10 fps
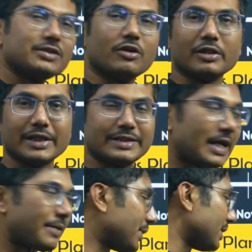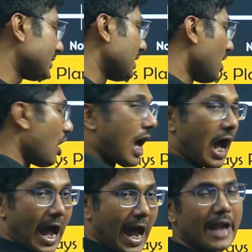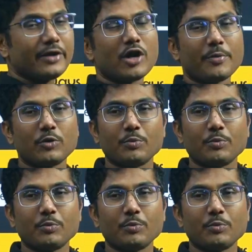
all the chapters and you have to